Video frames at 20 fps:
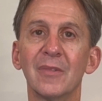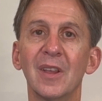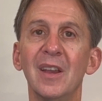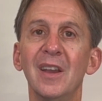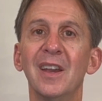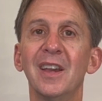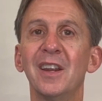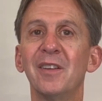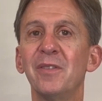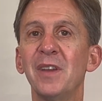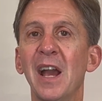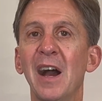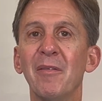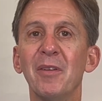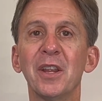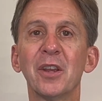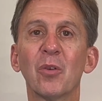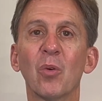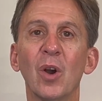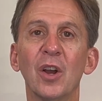And if you have
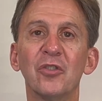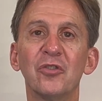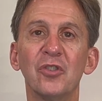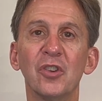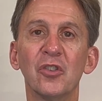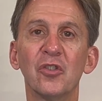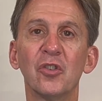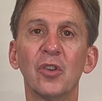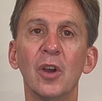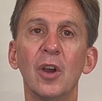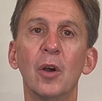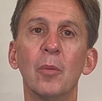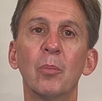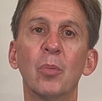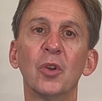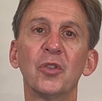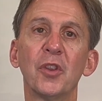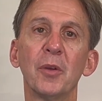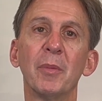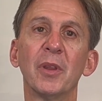any questions,
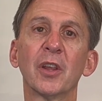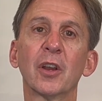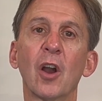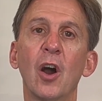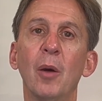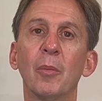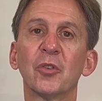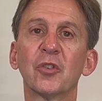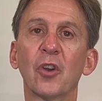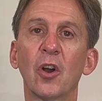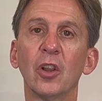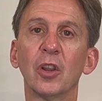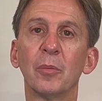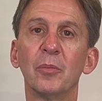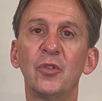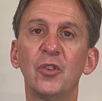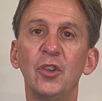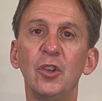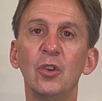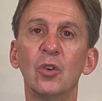put them in the comments column
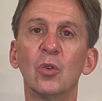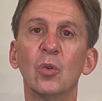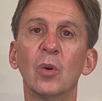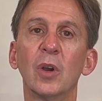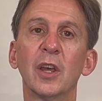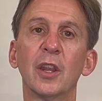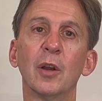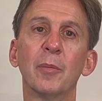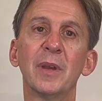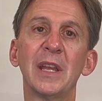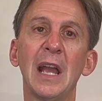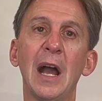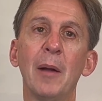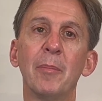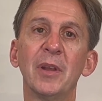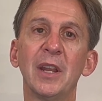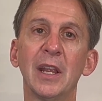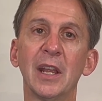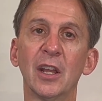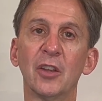too, and I'll be happy
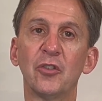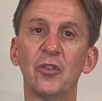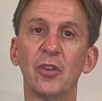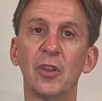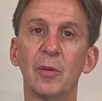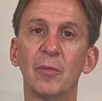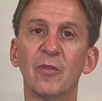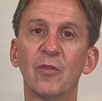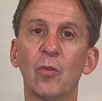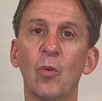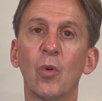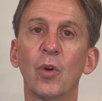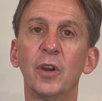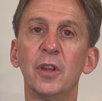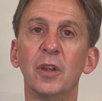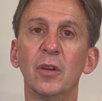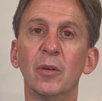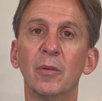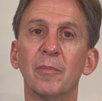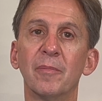to answer them for
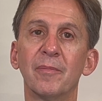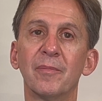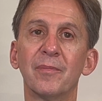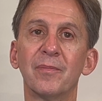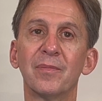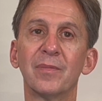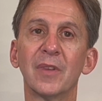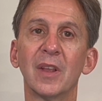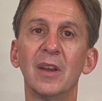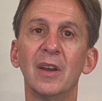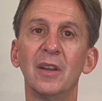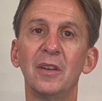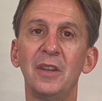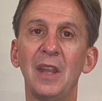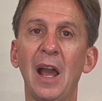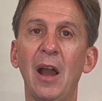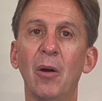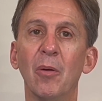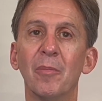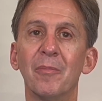you.
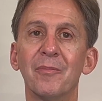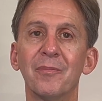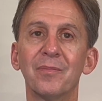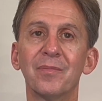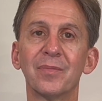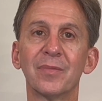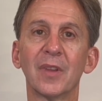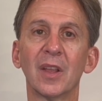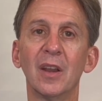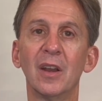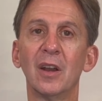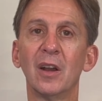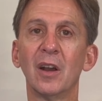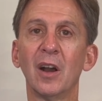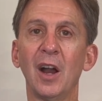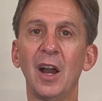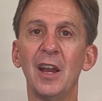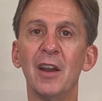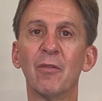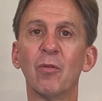Now,
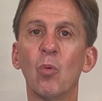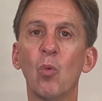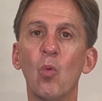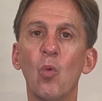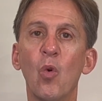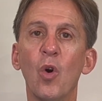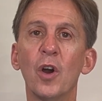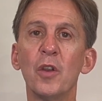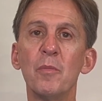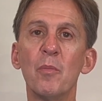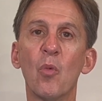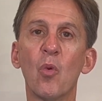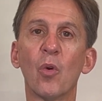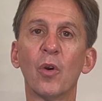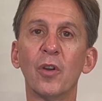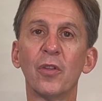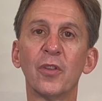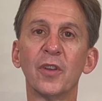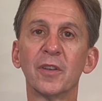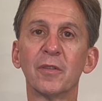I have one more
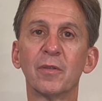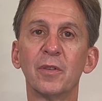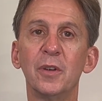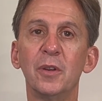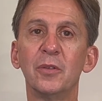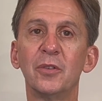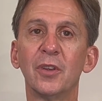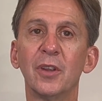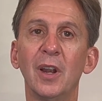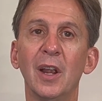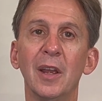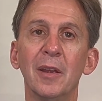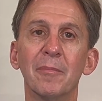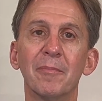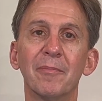thing for you today.